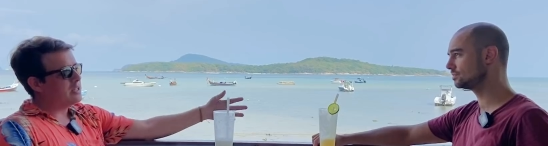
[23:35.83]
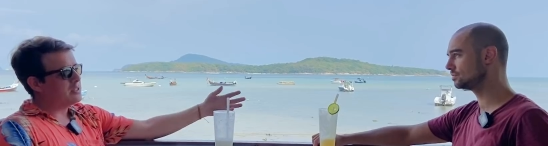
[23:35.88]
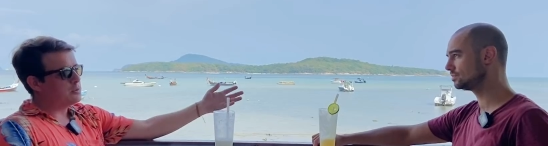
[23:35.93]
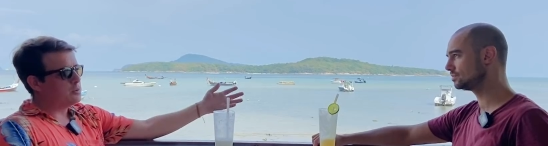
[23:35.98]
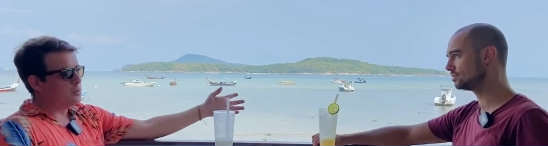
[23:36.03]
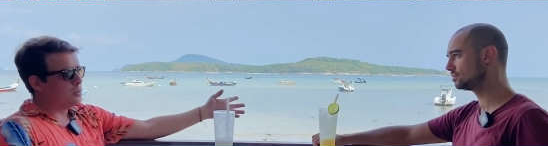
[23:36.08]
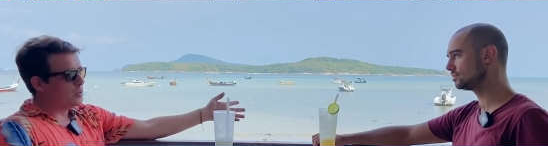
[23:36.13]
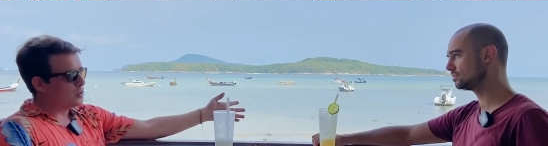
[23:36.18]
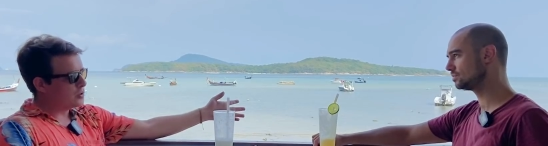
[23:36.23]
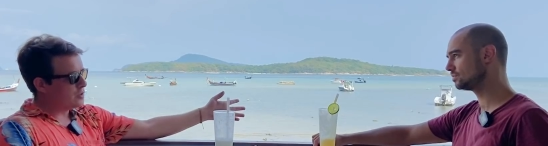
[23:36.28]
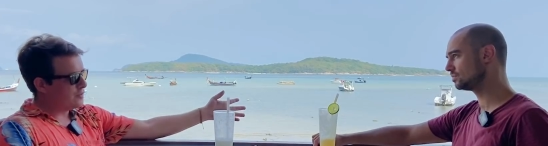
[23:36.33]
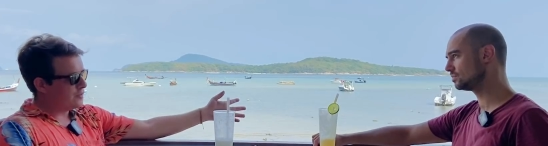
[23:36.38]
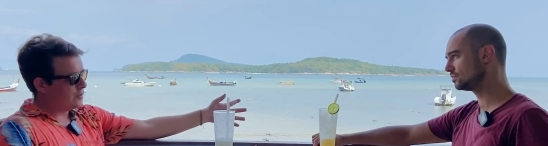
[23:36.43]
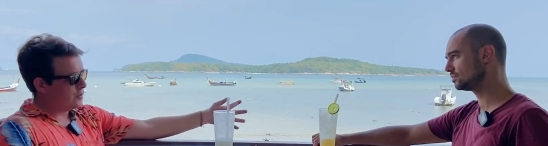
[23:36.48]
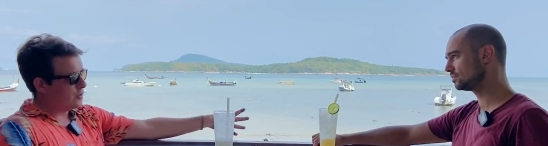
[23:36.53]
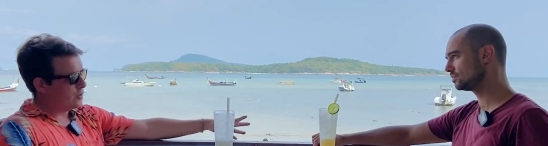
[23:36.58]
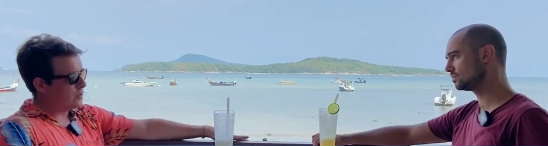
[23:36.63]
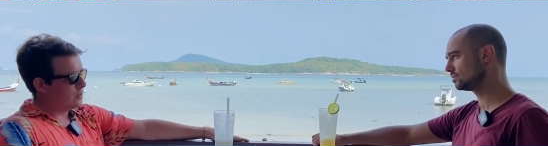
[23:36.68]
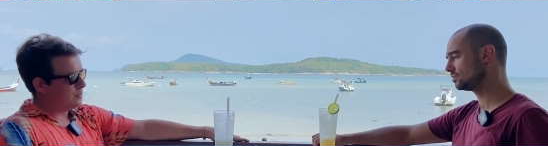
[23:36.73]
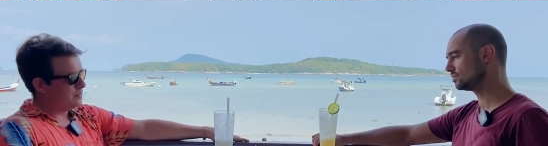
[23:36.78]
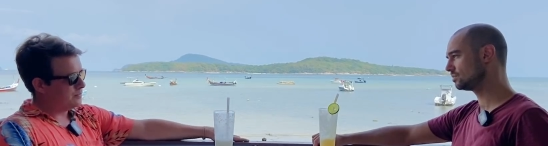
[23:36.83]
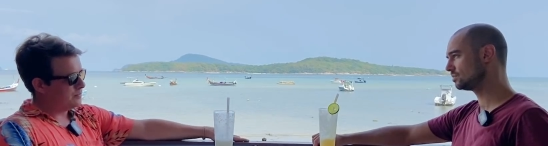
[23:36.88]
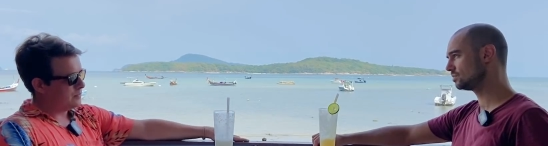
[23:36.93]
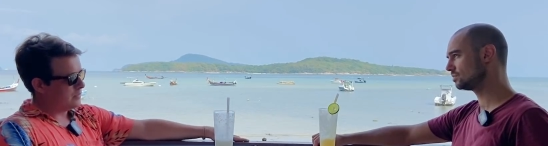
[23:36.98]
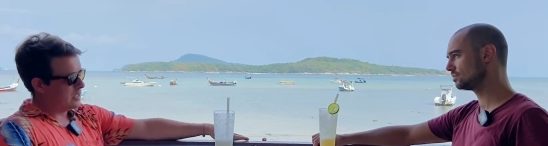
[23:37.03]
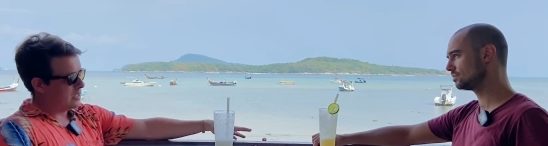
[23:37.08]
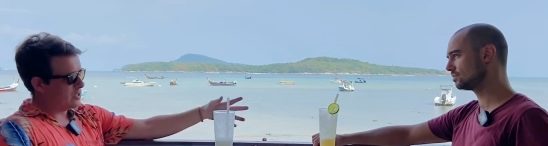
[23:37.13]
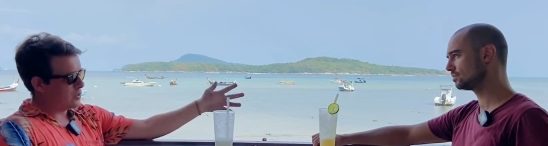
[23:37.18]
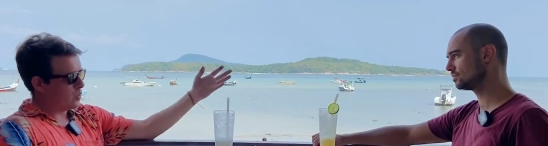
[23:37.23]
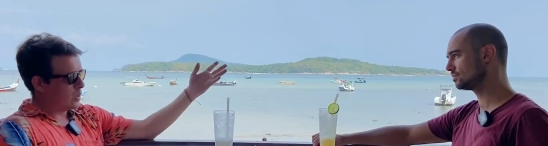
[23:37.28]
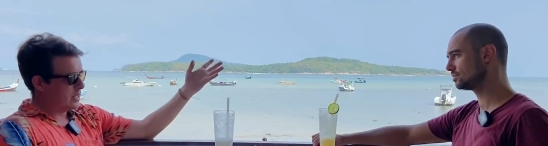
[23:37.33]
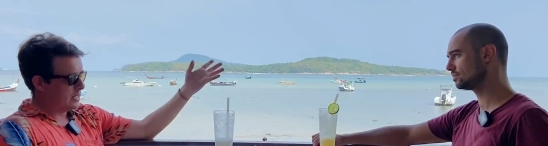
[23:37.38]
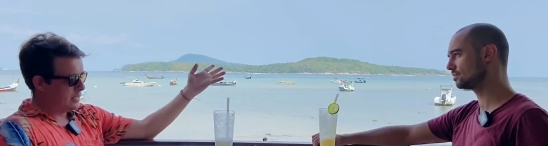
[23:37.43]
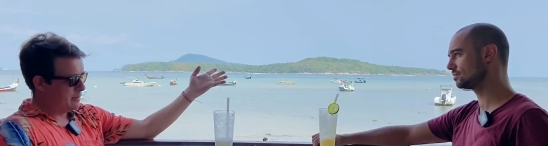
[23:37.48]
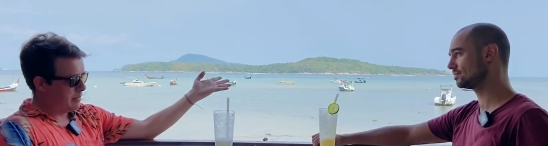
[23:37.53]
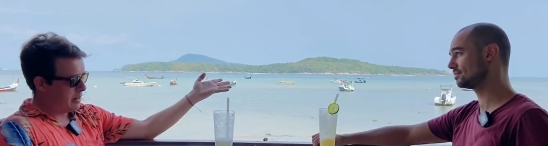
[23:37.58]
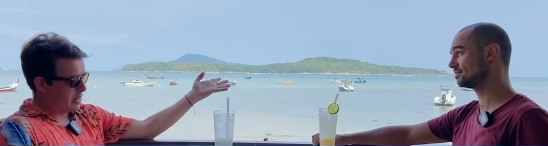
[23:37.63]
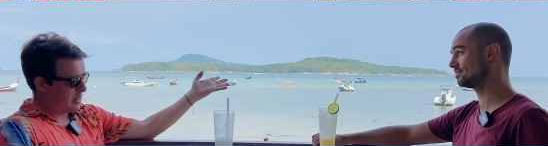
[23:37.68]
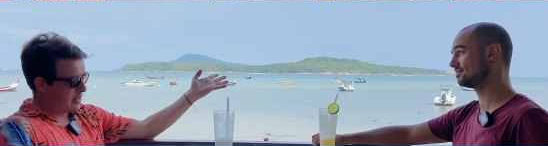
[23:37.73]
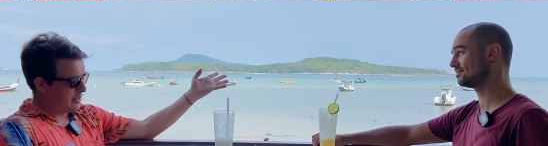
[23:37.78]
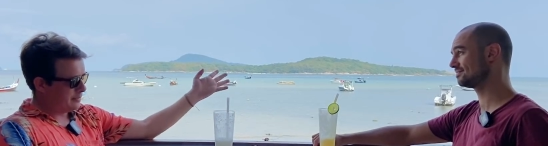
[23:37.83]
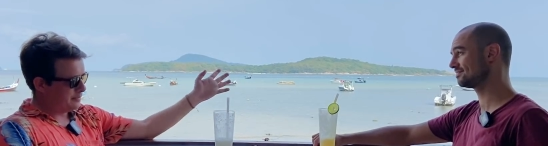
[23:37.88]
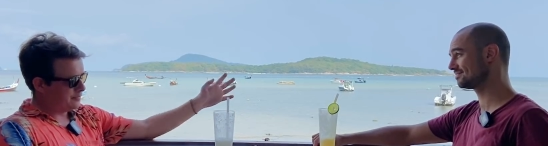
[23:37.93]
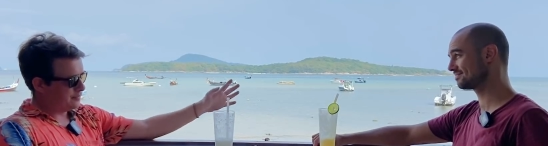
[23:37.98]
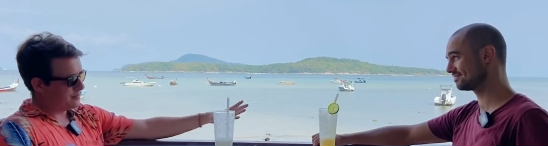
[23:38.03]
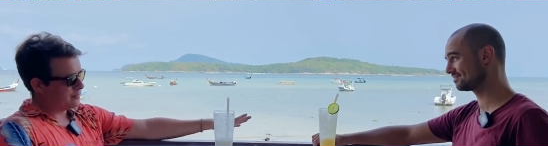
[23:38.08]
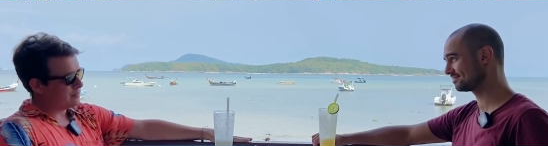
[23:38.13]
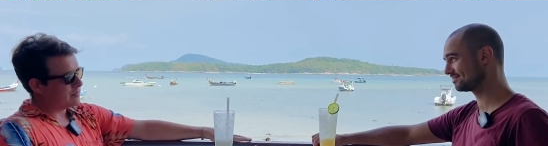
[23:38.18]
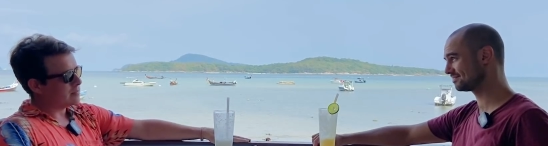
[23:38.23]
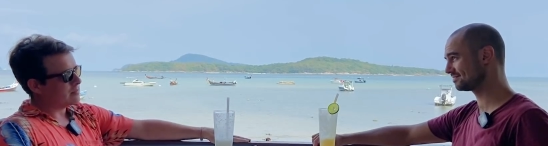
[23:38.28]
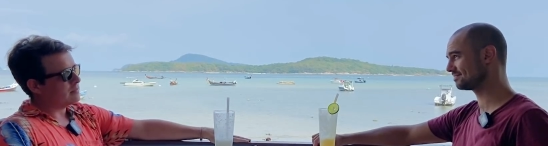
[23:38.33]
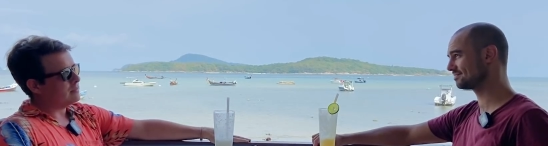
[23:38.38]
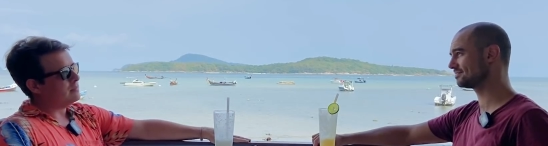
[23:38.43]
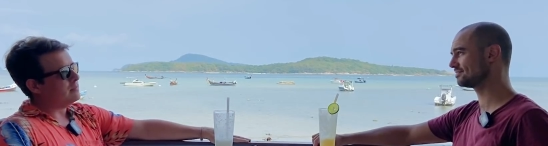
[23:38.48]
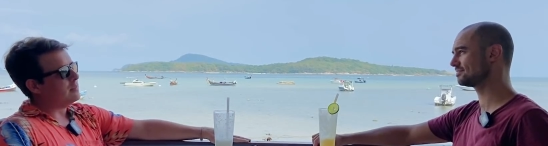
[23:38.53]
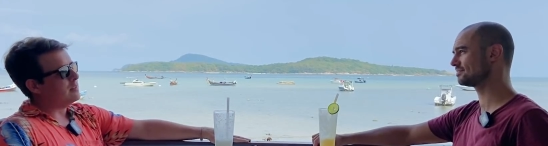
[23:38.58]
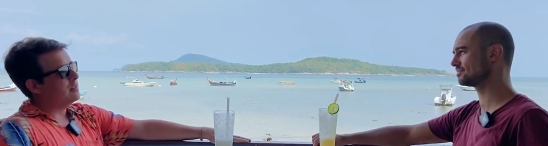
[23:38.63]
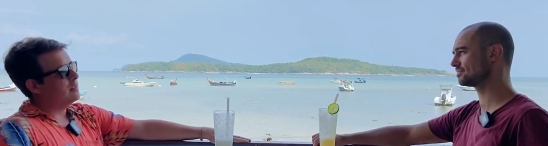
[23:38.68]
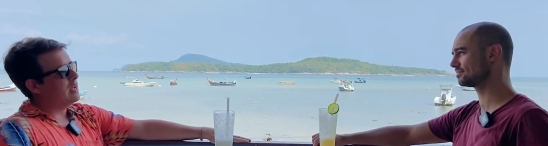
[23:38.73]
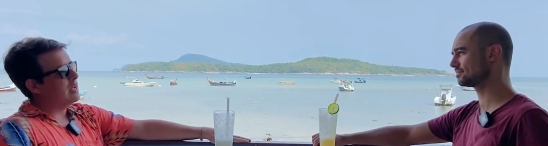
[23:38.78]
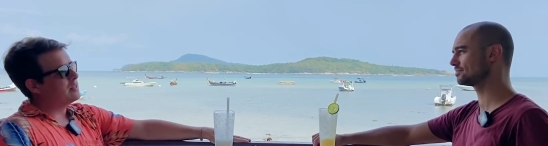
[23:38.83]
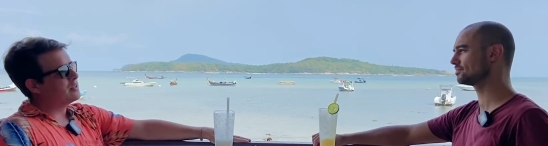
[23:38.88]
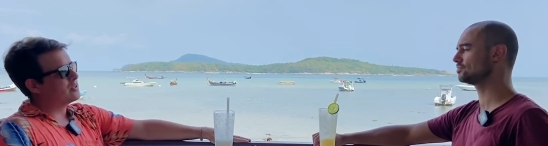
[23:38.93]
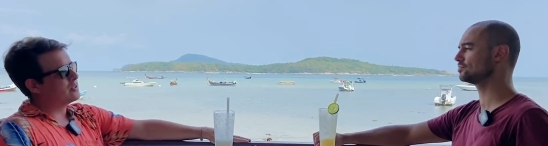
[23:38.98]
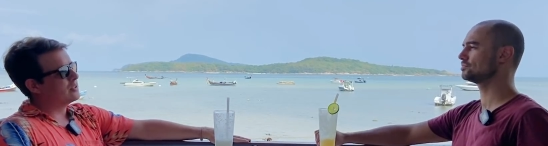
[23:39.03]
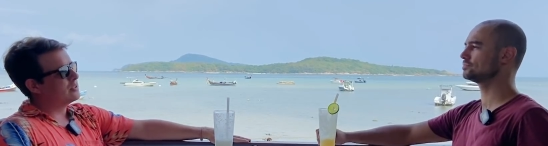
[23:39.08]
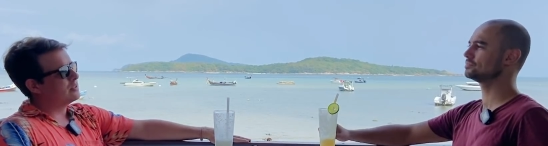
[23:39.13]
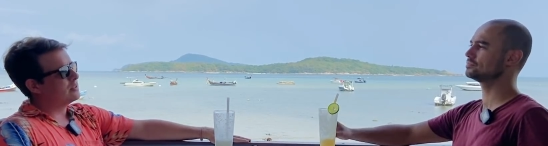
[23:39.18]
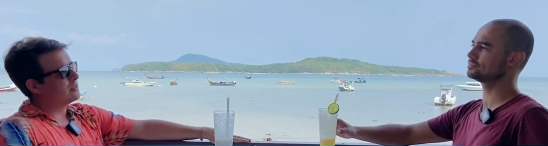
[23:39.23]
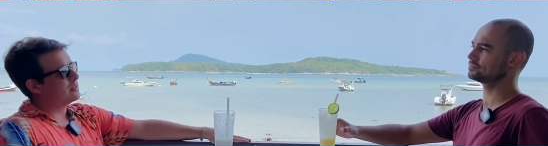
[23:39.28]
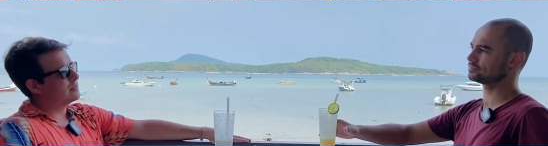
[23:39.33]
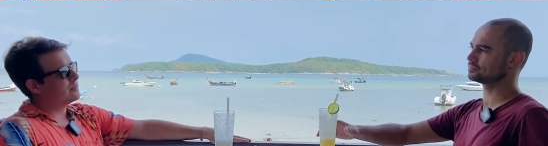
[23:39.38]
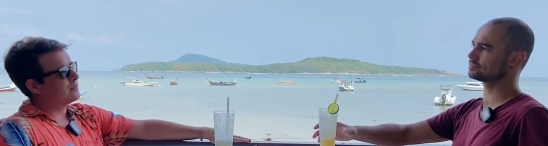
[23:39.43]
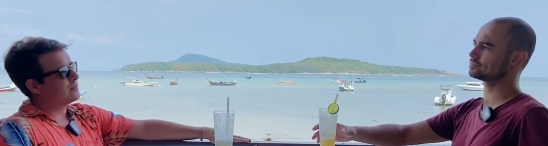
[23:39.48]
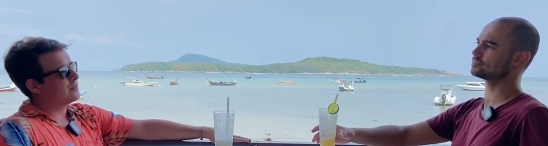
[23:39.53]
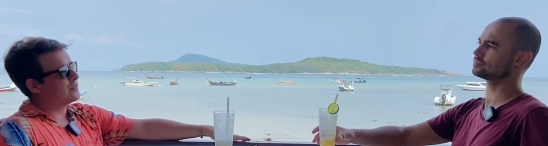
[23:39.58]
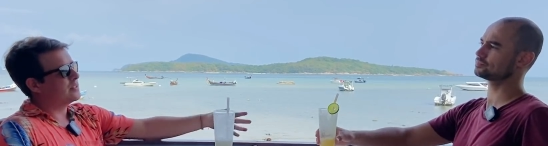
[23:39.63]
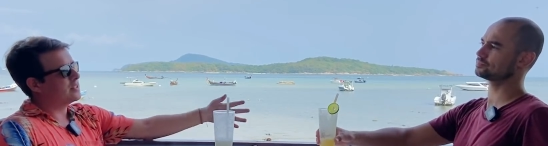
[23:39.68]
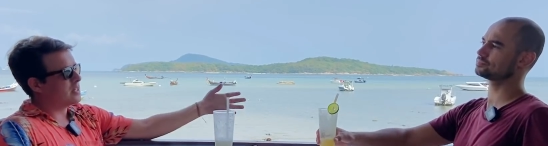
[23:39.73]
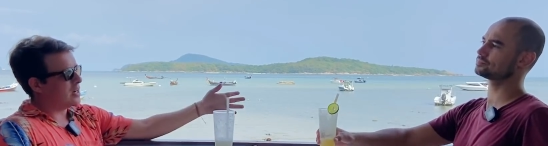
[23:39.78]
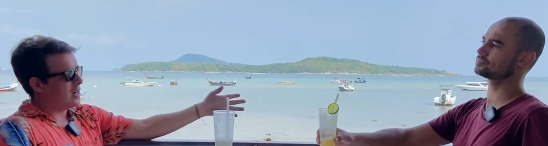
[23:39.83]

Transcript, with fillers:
Speaker 1: get to a waterfall, it's twenty baht entrance for